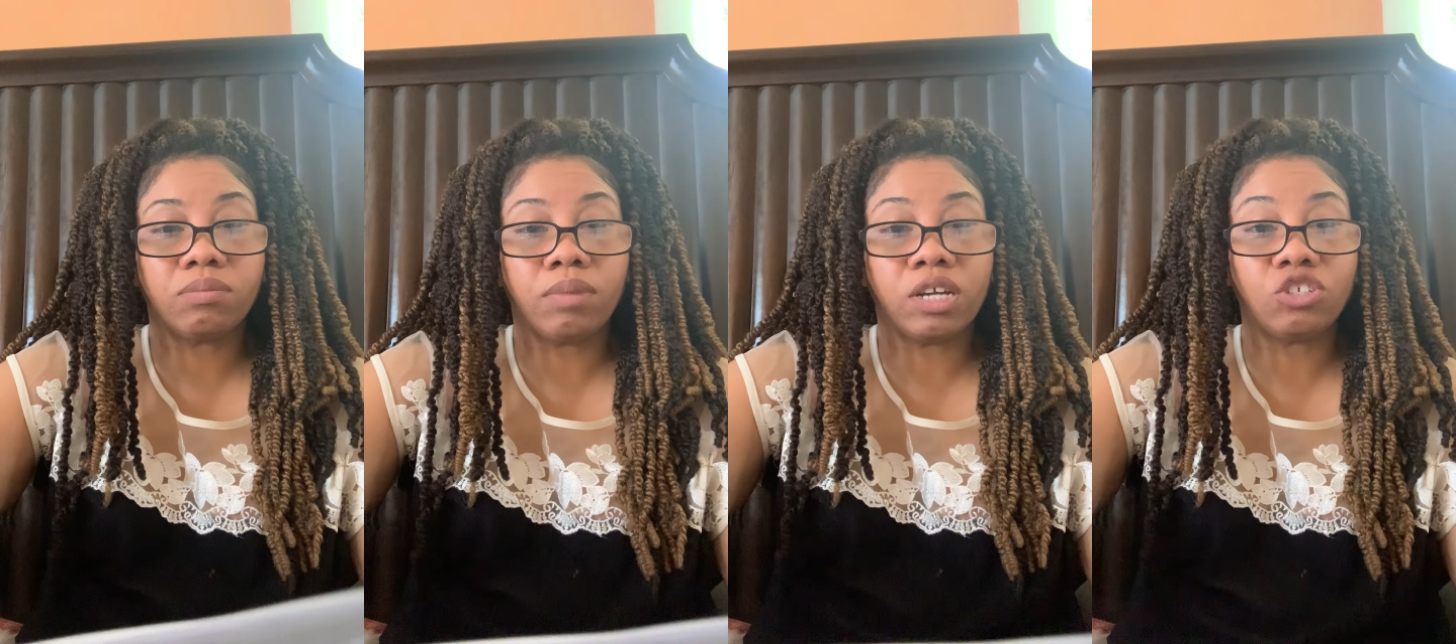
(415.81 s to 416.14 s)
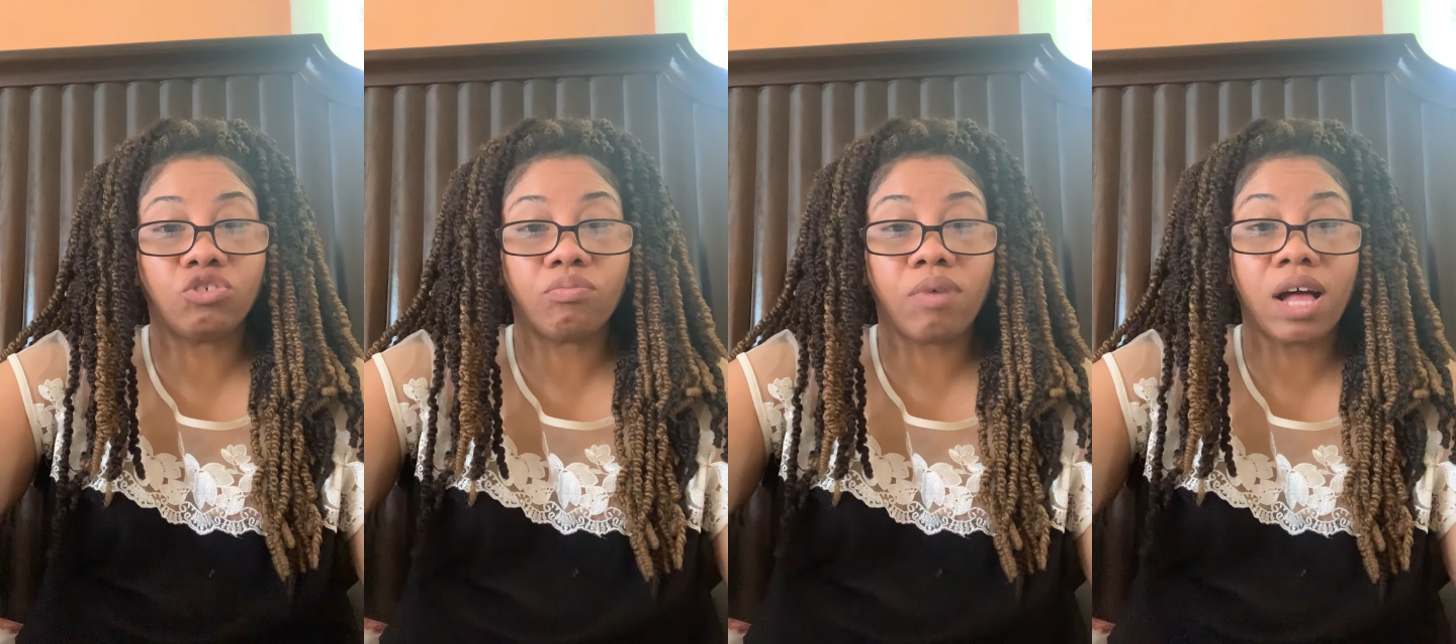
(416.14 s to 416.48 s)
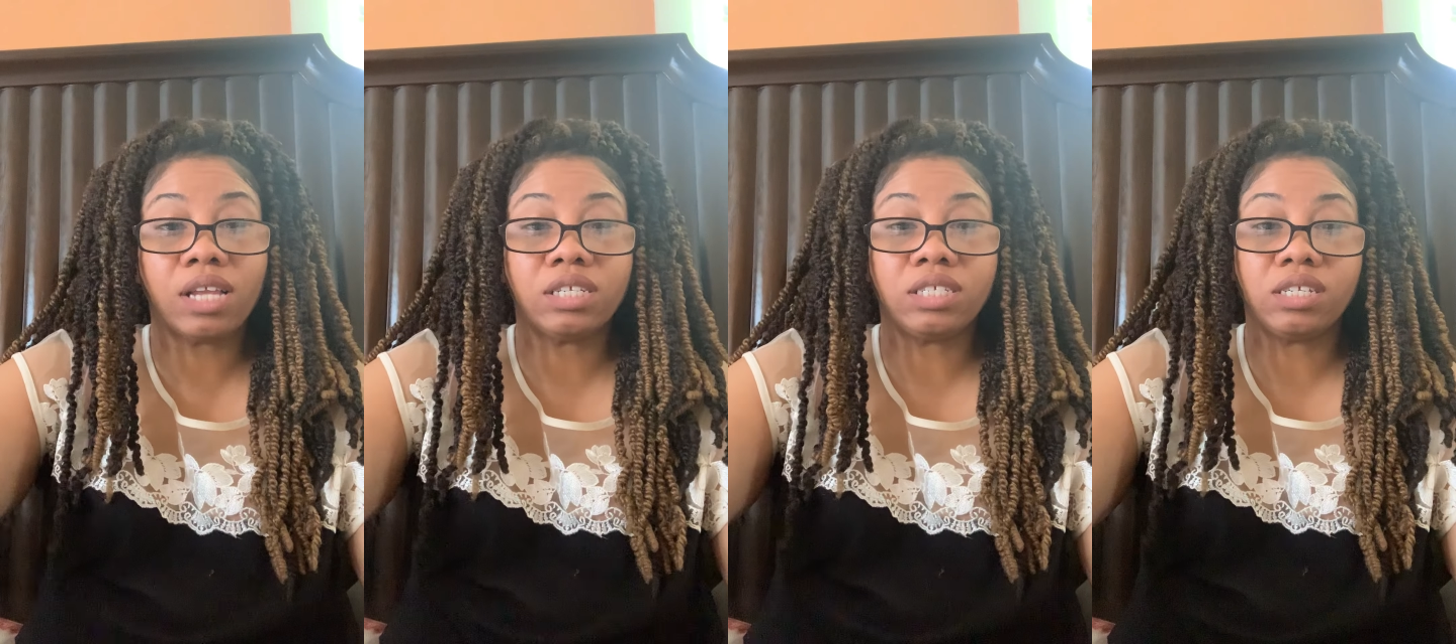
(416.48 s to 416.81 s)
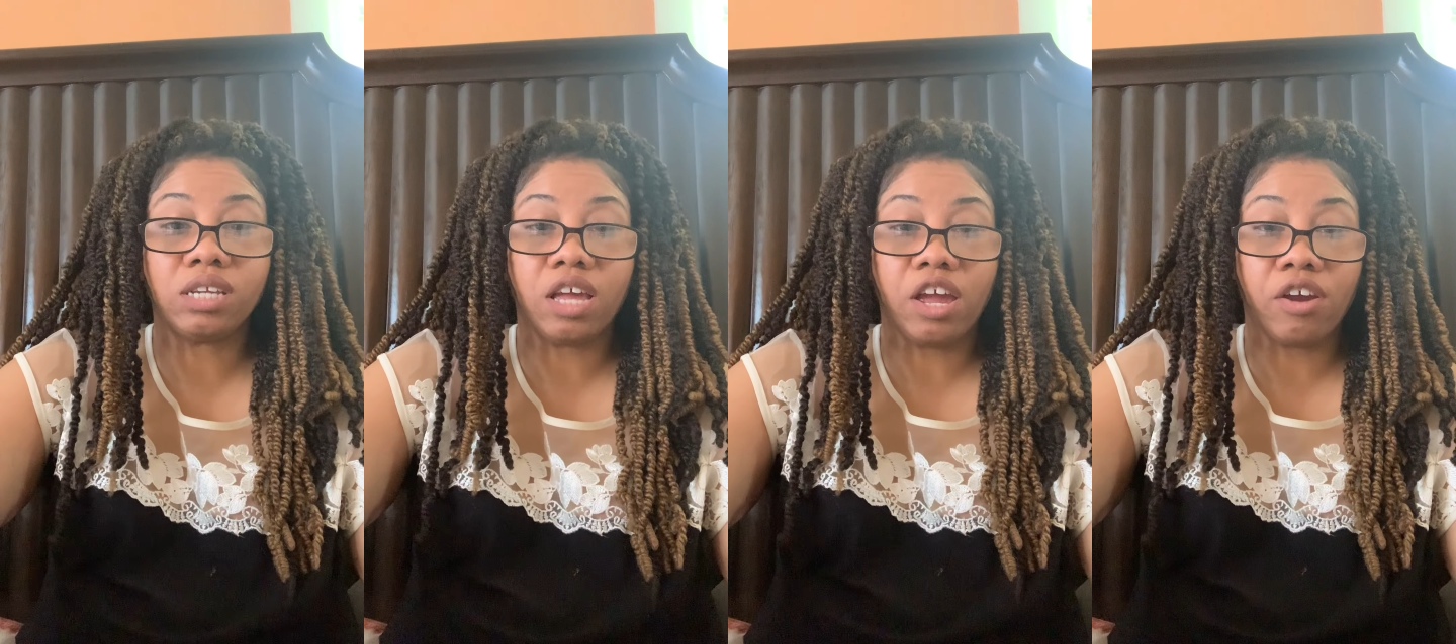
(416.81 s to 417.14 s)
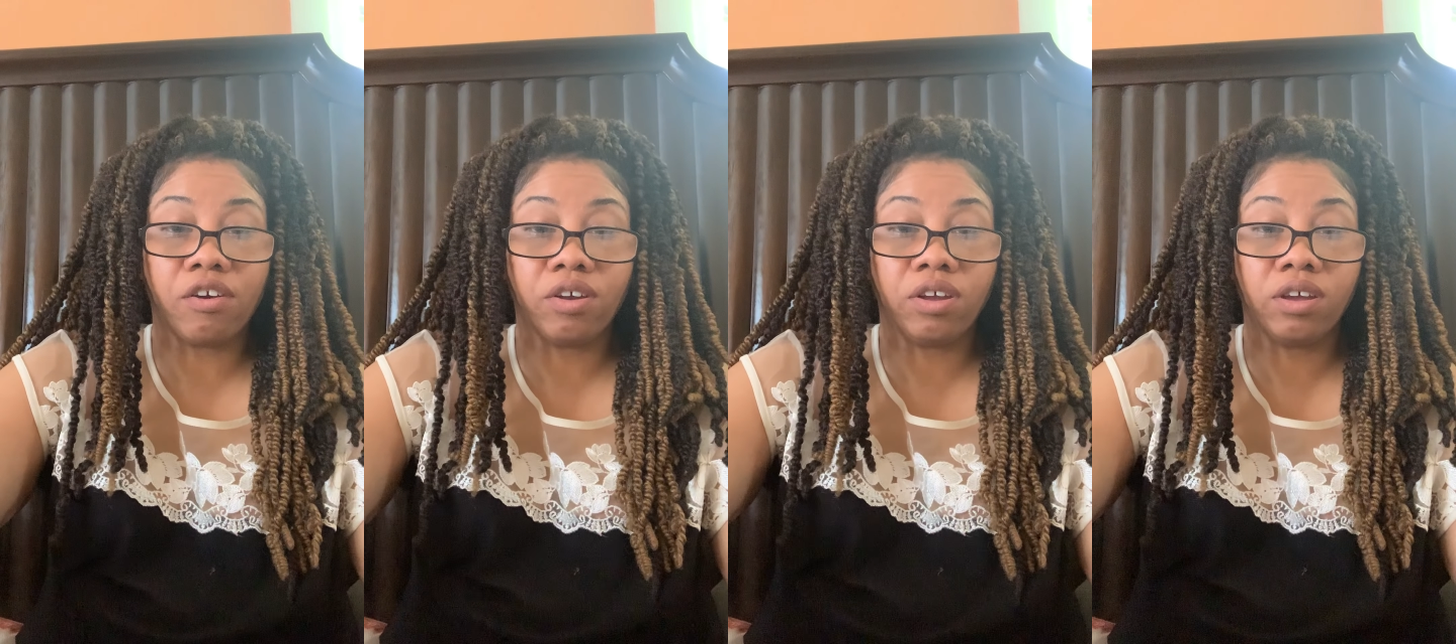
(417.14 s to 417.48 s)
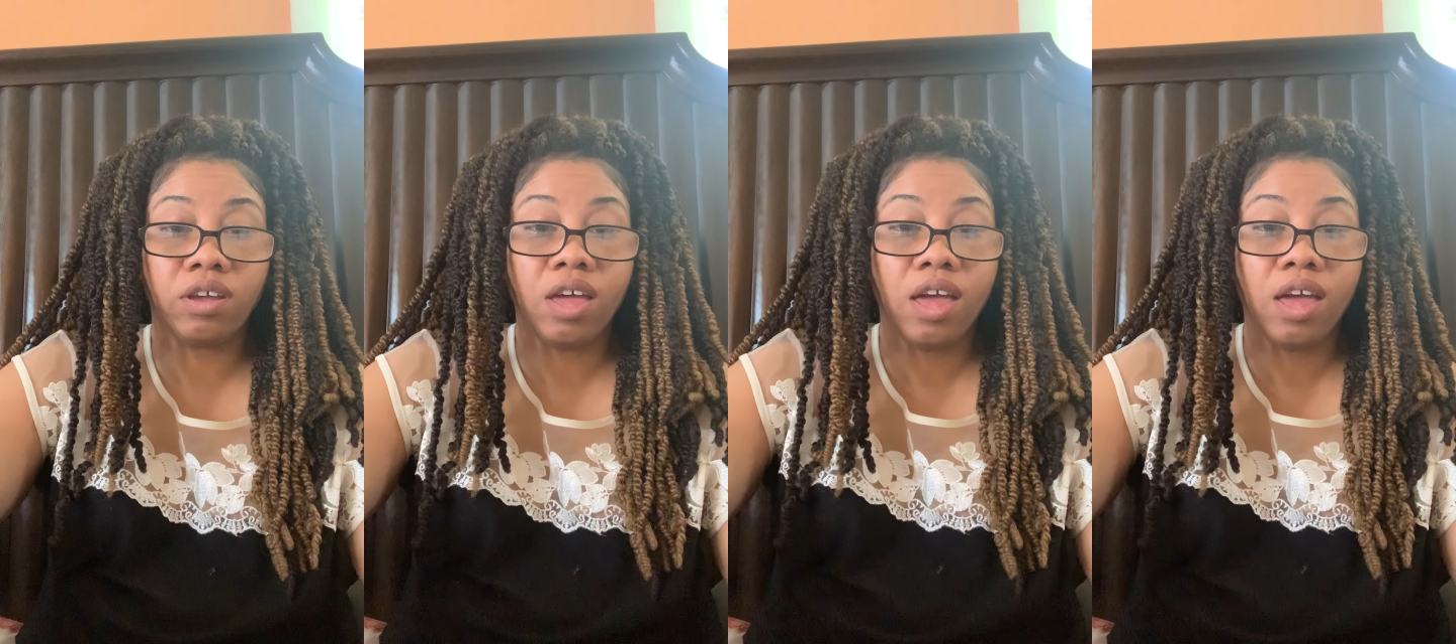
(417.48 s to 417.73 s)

metropolitan area,